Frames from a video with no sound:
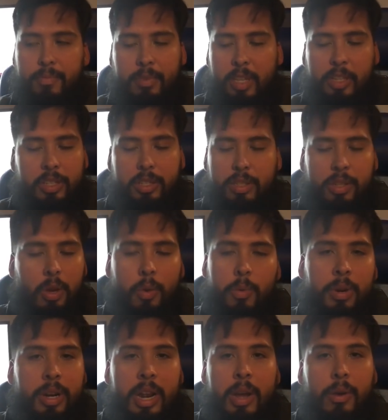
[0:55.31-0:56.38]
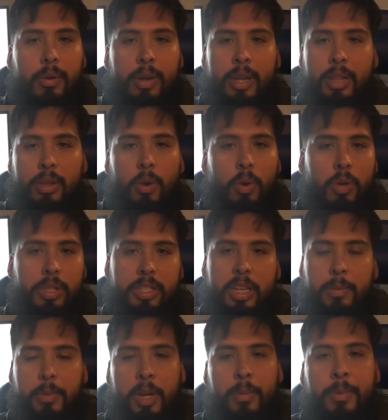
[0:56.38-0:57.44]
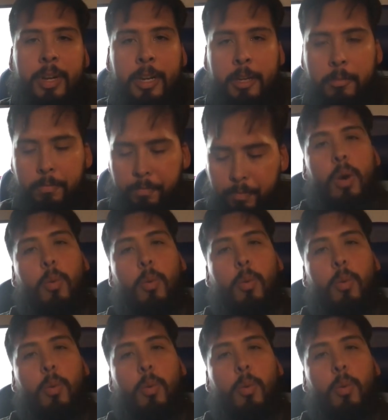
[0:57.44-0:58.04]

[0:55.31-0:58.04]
they just don't run out and the orders keep coming in.